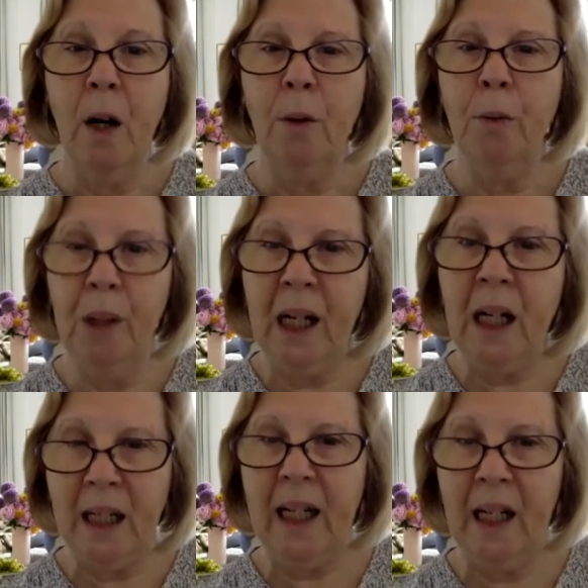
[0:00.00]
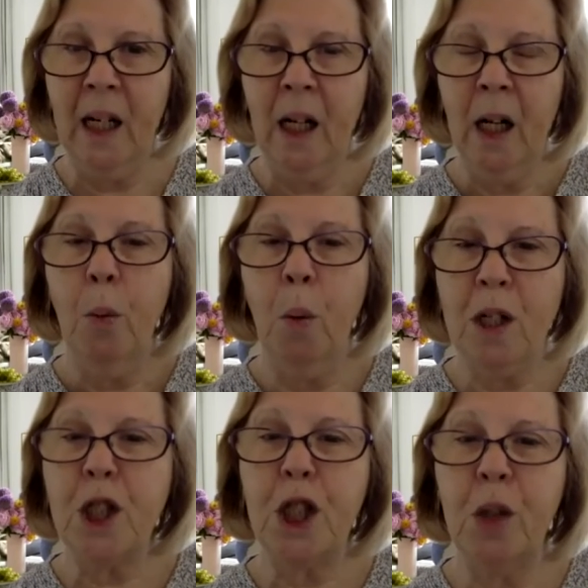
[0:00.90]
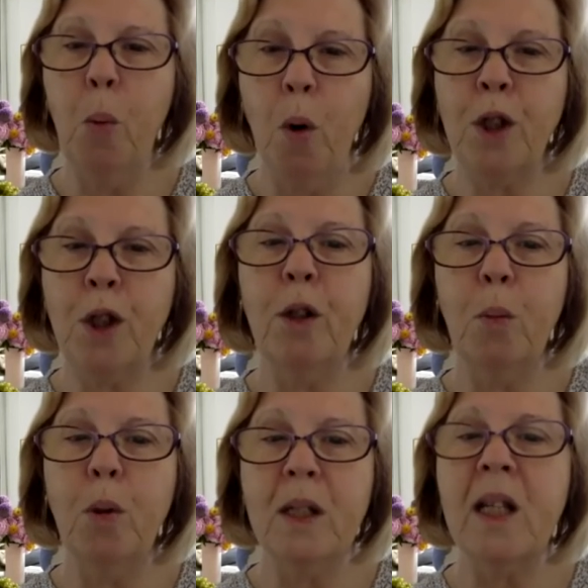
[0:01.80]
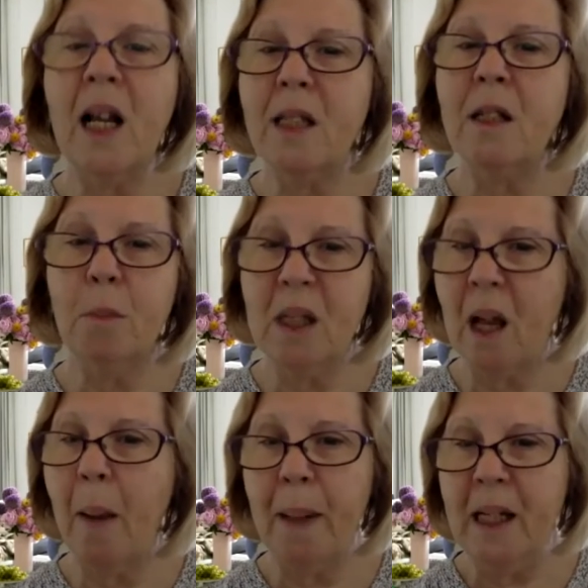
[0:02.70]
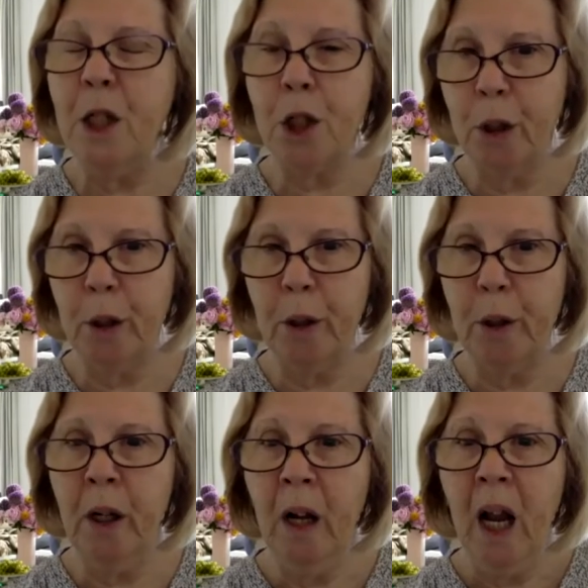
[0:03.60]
really what she wanted was customers coming into her